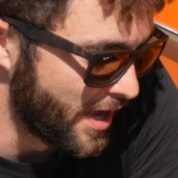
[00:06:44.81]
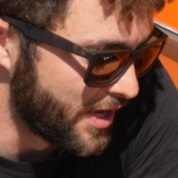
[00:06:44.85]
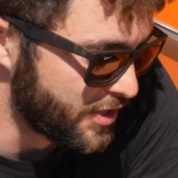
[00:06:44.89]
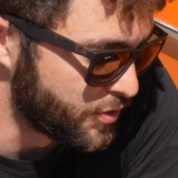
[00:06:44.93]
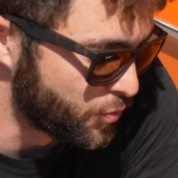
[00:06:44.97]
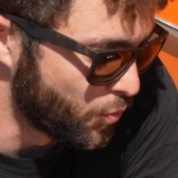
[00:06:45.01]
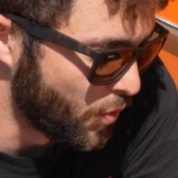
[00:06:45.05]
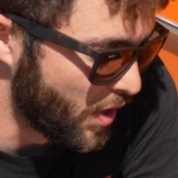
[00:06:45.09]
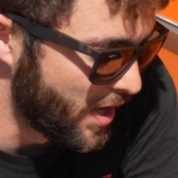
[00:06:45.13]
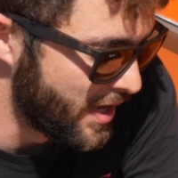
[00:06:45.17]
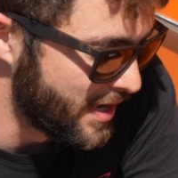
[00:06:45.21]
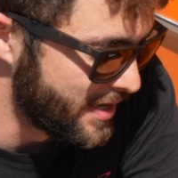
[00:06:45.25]

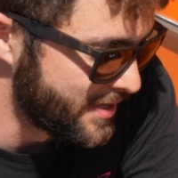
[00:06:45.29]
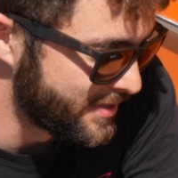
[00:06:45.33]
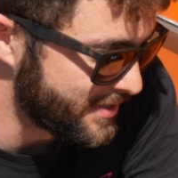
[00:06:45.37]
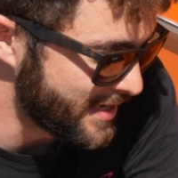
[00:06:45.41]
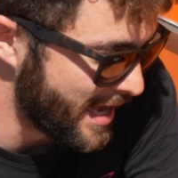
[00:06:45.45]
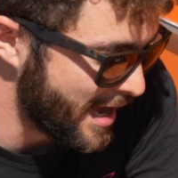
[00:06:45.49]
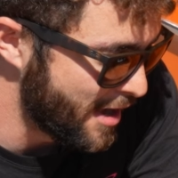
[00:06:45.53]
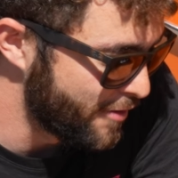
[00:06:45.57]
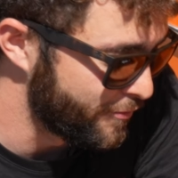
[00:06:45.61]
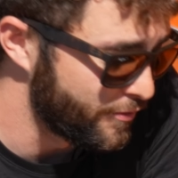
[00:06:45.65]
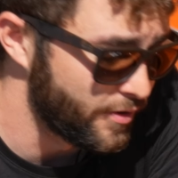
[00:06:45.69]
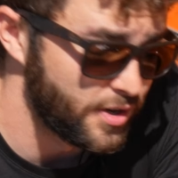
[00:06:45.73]
as well as
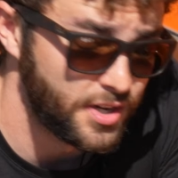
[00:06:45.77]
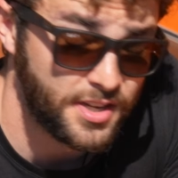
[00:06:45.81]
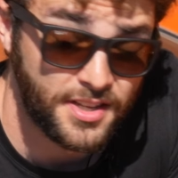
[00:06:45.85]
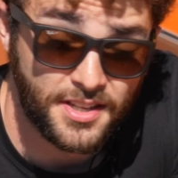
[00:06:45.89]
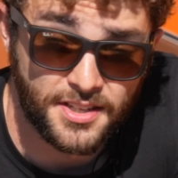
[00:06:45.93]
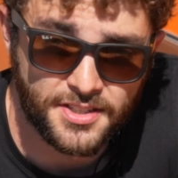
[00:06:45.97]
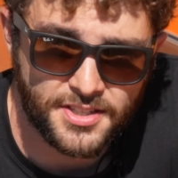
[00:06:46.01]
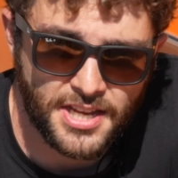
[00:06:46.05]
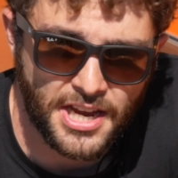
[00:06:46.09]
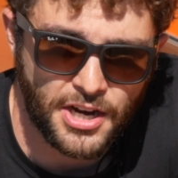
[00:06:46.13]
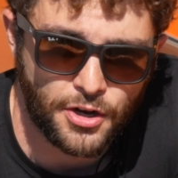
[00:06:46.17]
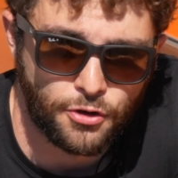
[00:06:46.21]
having an
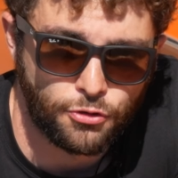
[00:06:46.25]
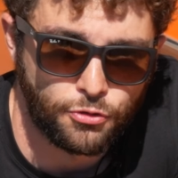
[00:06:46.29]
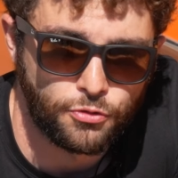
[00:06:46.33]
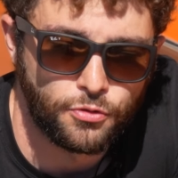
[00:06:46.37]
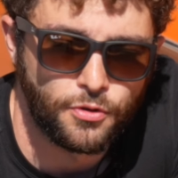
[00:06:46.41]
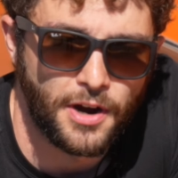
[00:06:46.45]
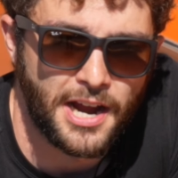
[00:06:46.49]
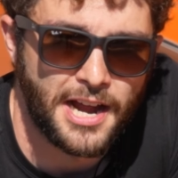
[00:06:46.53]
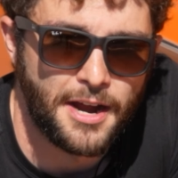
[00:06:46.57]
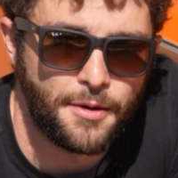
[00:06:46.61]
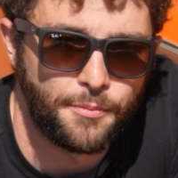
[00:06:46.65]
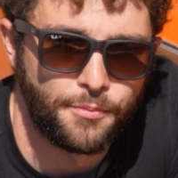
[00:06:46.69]

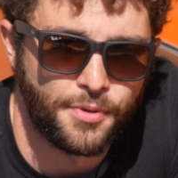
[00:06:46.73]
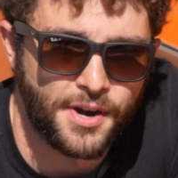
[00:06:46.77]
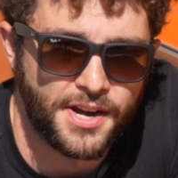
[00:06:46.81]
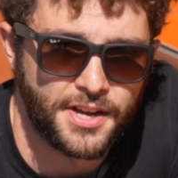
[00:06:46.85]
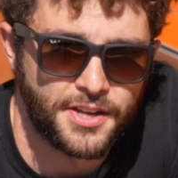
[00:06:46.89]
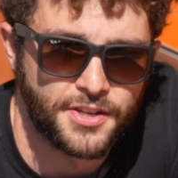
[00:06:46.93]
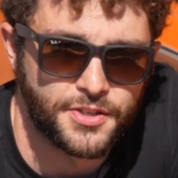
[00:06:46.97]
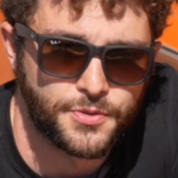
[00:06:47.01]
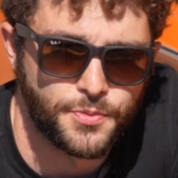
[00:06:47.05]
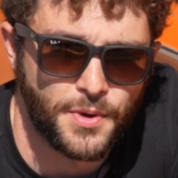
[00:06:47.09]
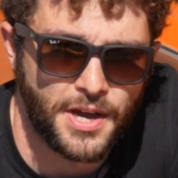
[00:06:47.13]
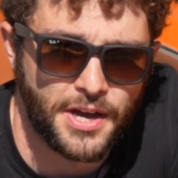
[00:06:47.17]
integral
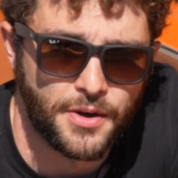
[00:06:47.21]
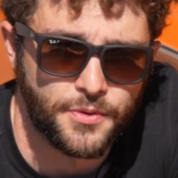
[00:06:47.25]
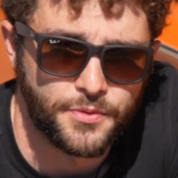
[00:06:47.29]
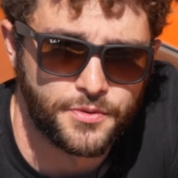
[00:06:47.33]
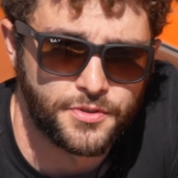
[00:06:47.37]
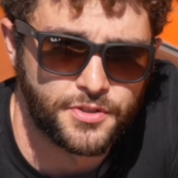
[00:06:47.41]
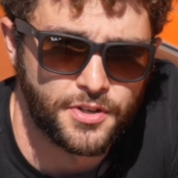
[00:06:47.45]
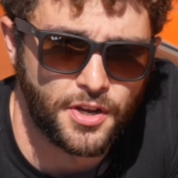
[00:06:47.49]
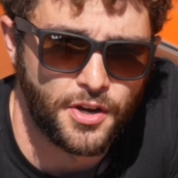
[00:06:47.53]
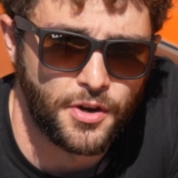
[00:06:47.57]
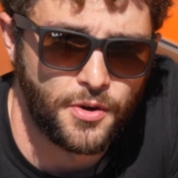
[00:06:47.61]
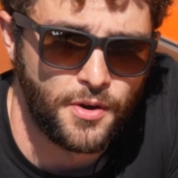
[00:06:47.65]
handbrake as well.
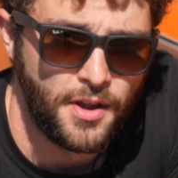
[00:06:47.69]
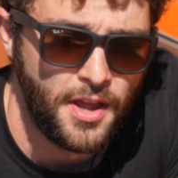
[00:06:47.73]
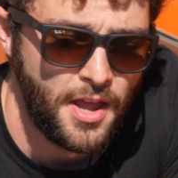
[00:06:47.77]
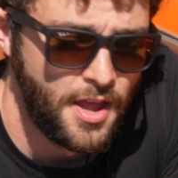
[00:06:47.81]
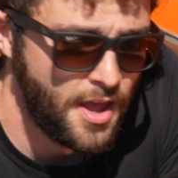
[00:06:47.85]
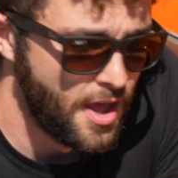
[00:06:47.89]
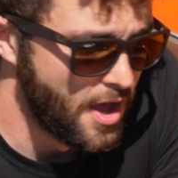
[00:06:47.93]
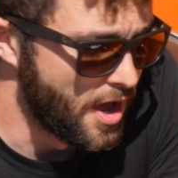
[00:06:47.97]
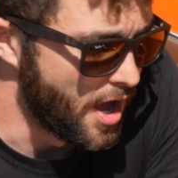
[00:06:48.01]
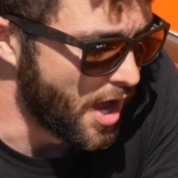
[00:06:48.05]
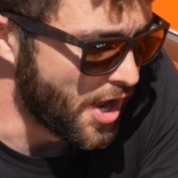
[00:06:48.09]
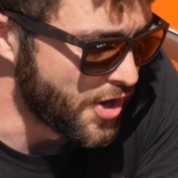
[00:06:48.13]
So
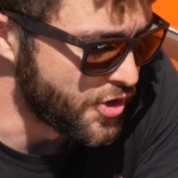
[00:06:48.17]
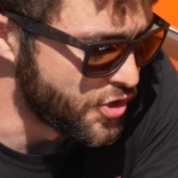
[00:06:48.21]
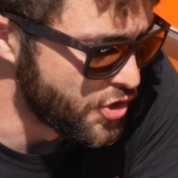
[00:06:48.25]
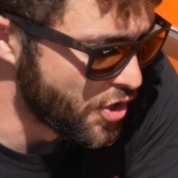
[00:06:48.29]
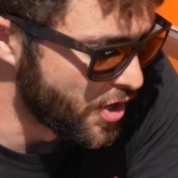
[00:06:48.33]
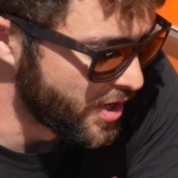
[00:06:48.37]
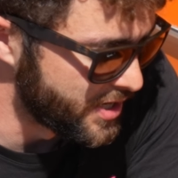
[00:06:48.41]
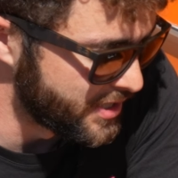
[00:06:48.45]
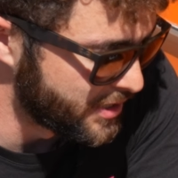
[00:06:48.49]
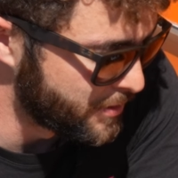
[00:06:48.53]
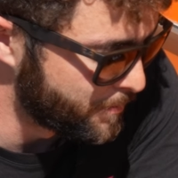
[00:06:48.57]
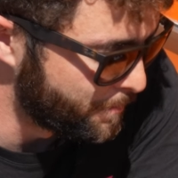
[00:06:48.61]
a
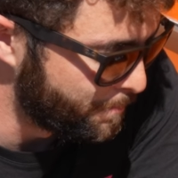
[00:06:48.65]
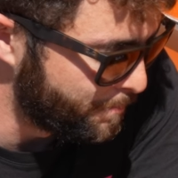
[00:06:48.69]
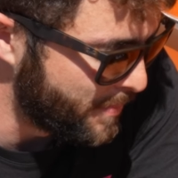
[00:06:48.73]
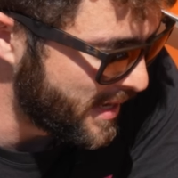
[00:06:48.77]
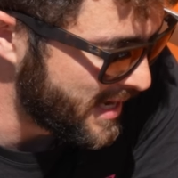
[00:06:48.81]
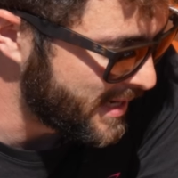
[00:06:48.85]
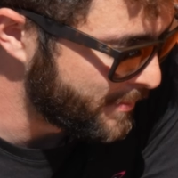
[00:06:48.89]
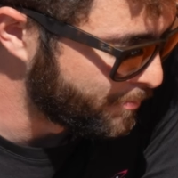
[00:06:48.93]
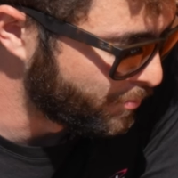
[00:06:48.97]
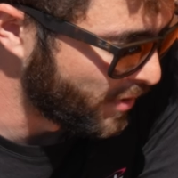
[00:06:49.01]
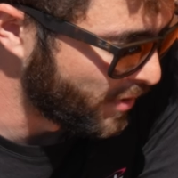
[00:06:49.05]
nice big